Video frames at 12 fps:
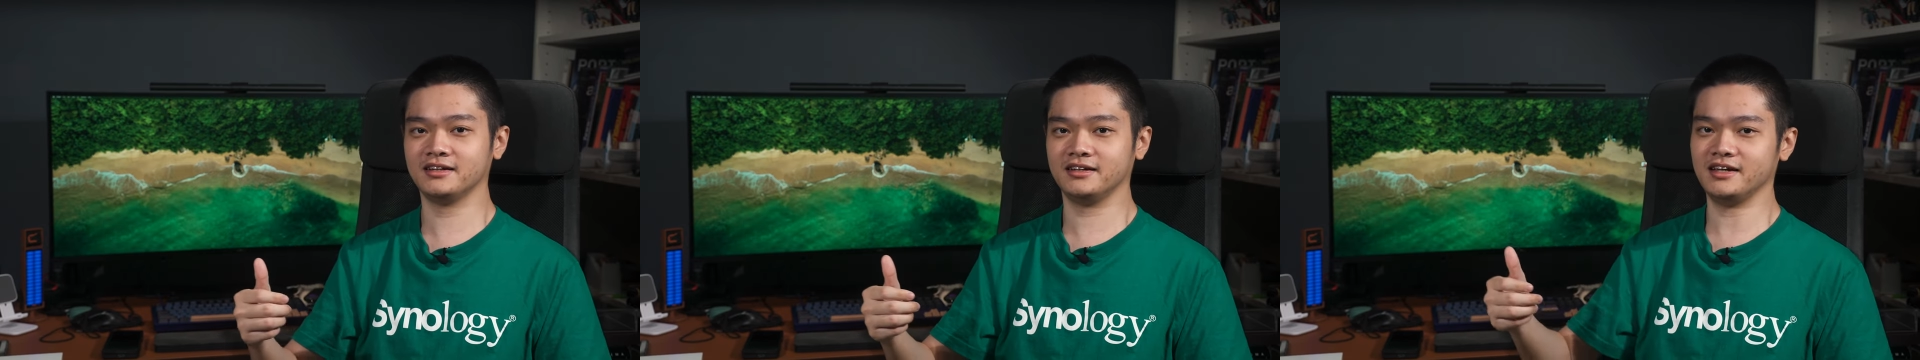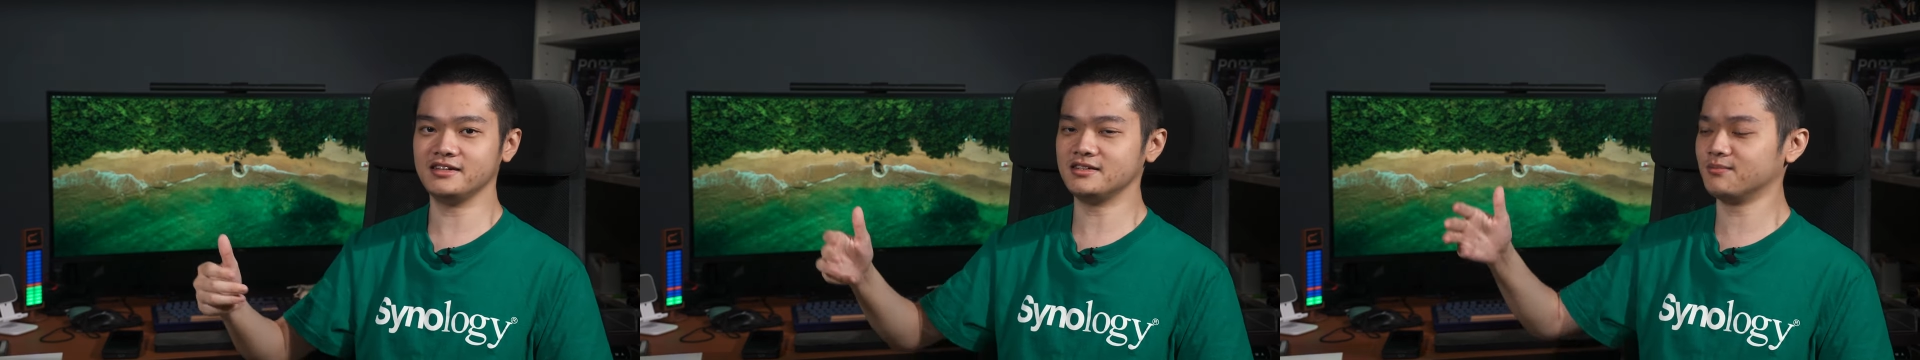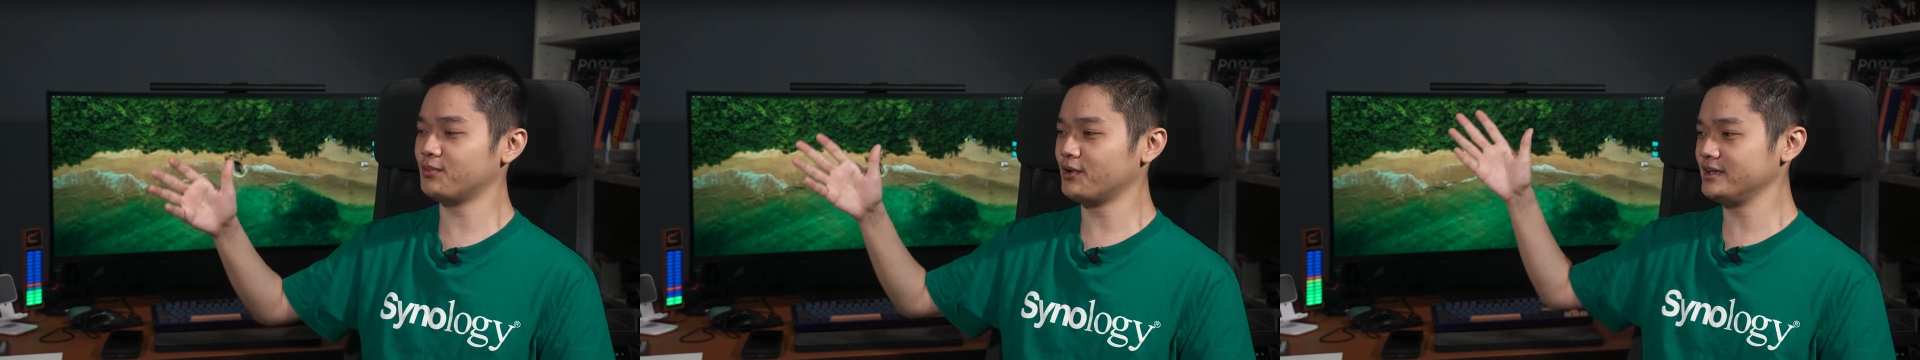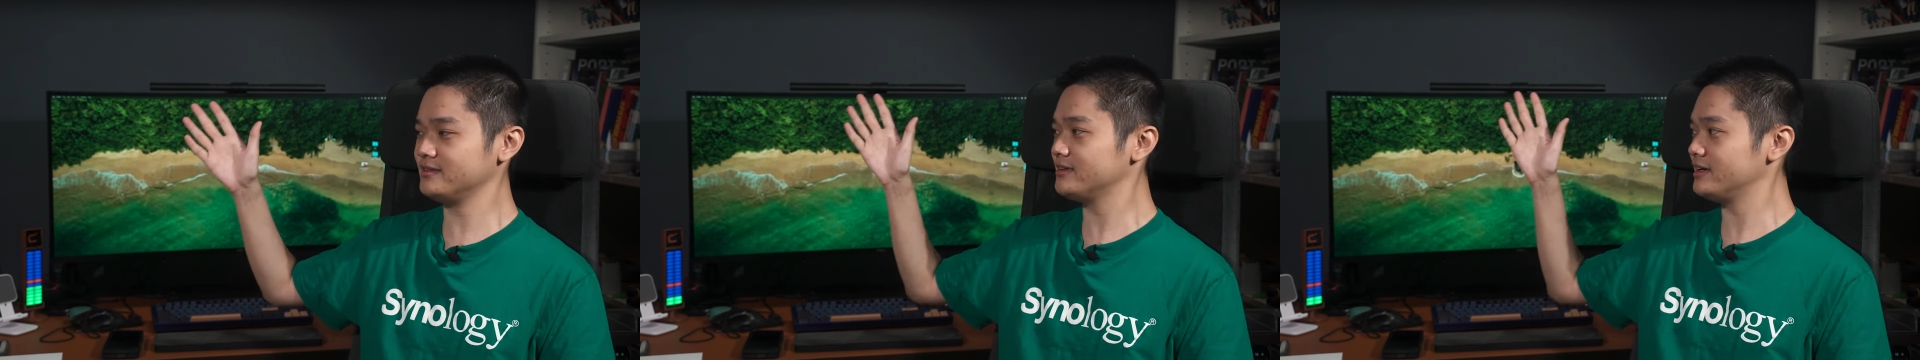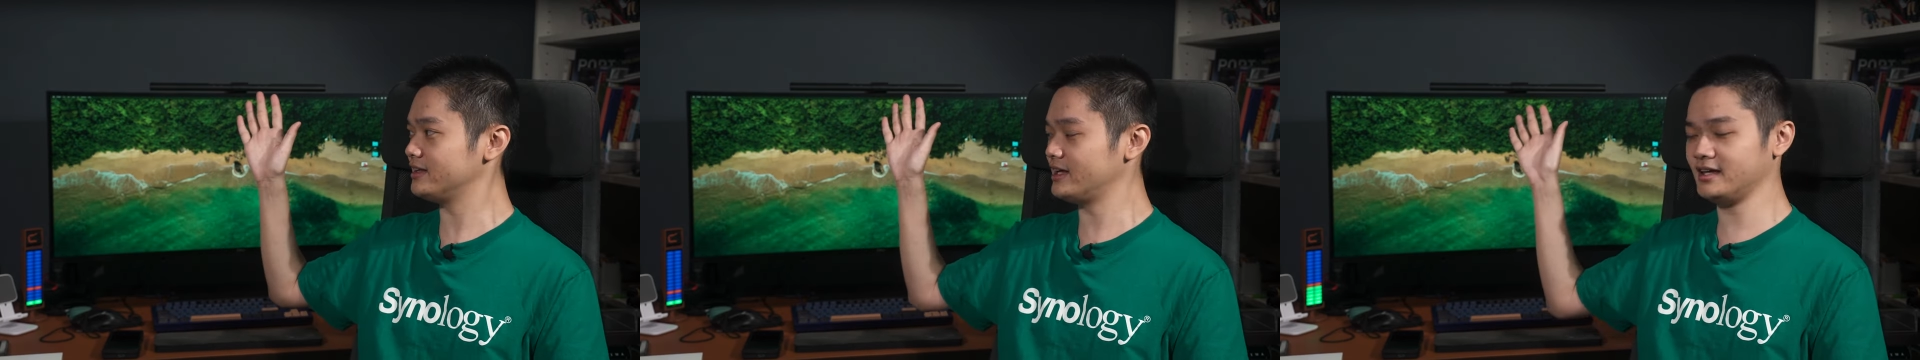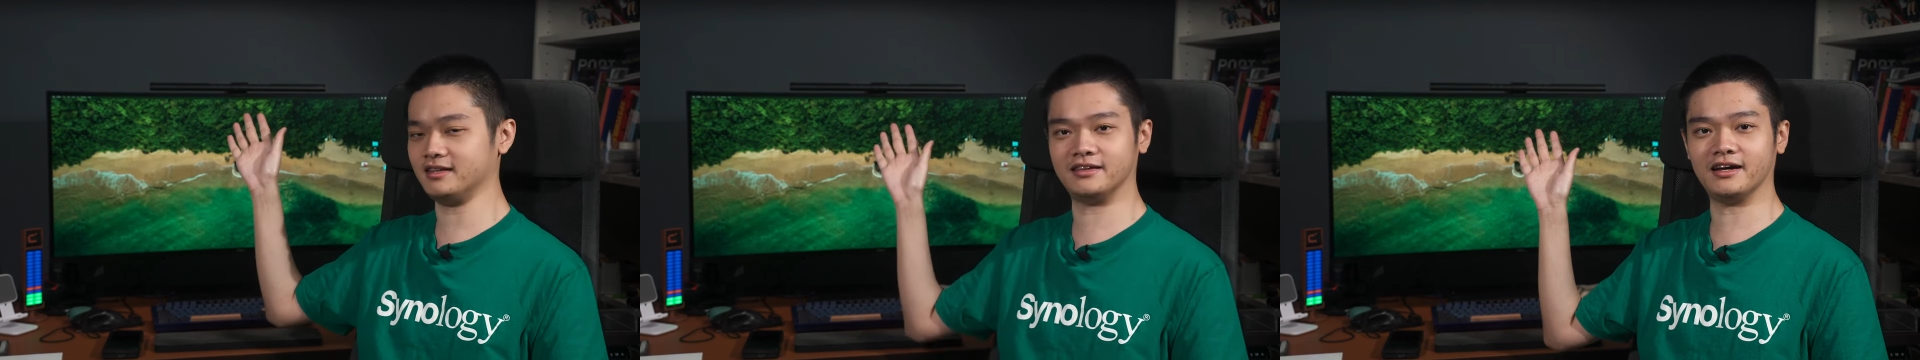Case in point,
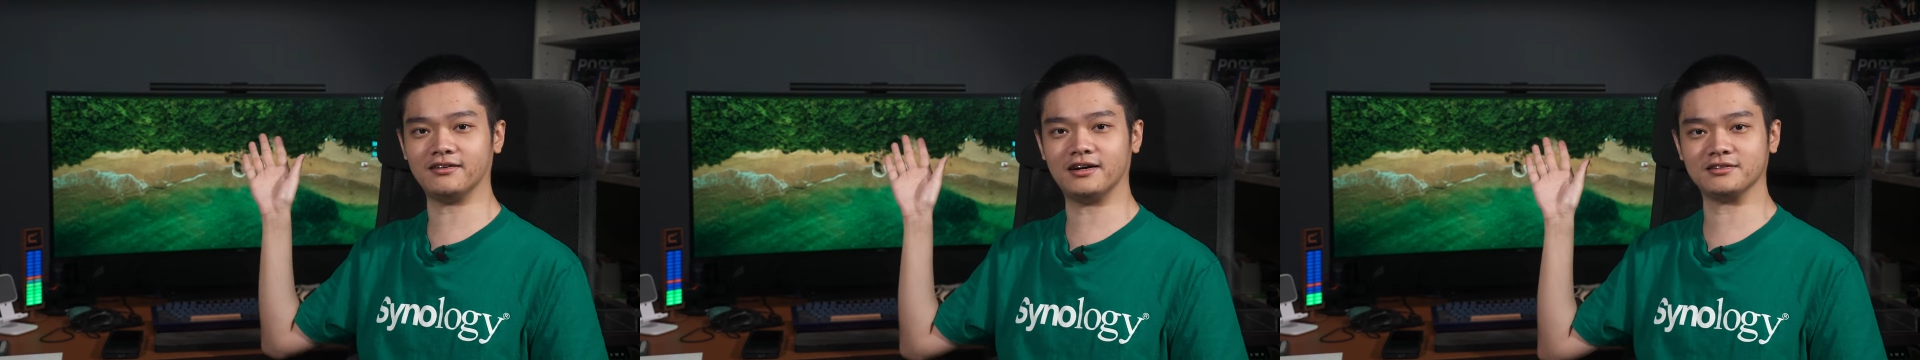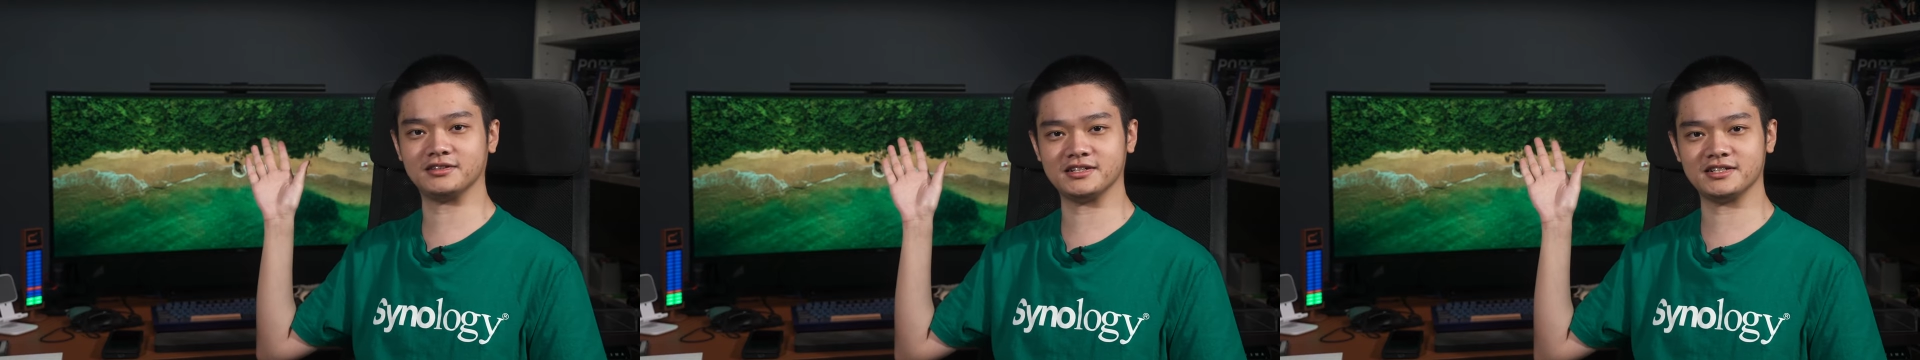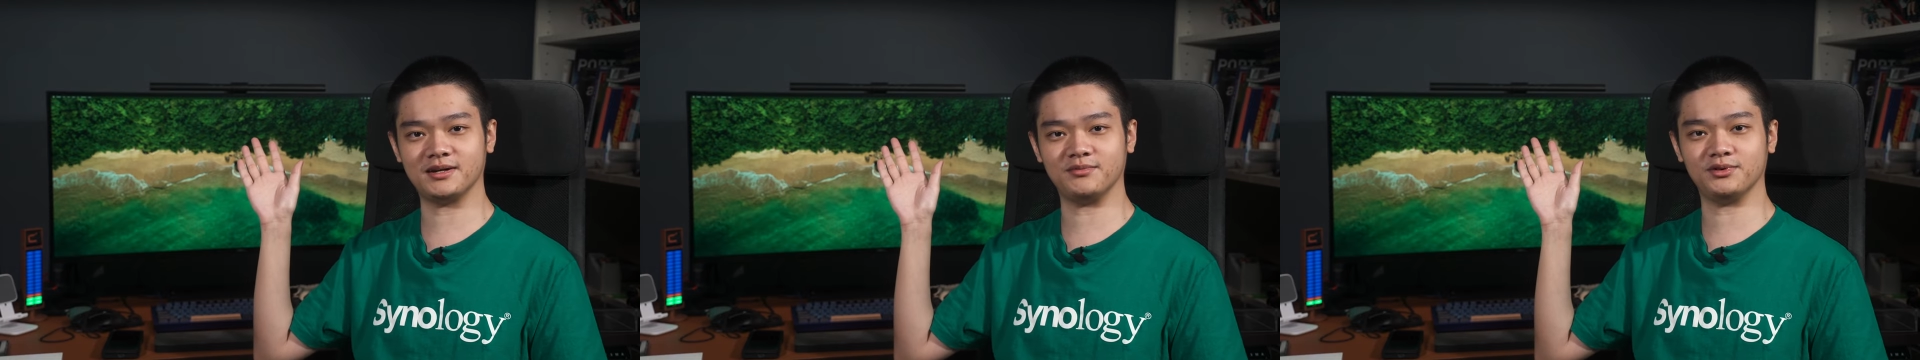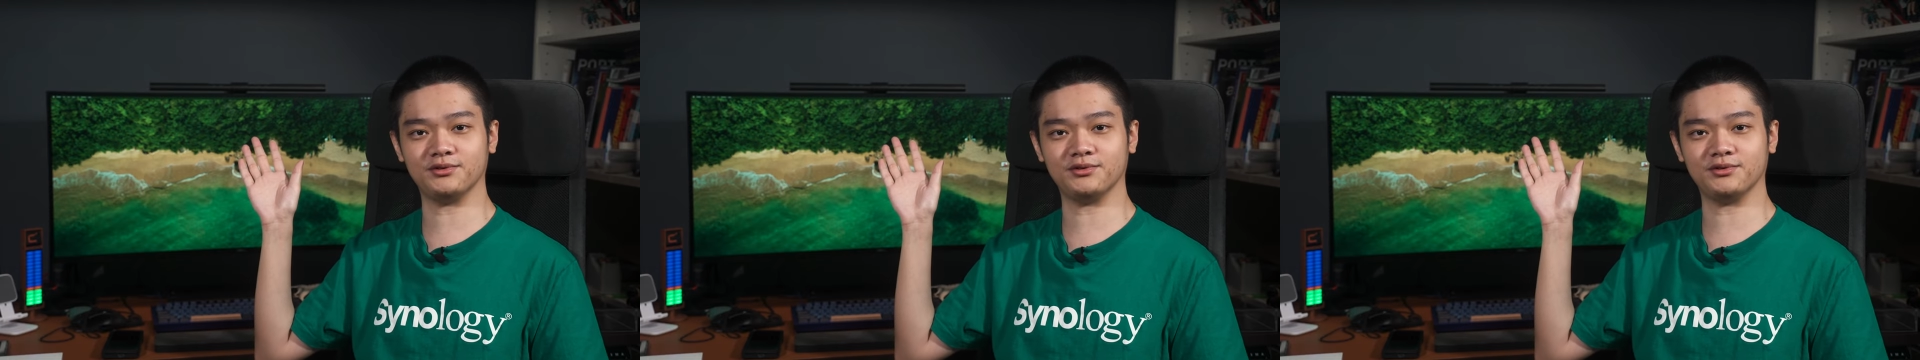the Dell Ultrasharp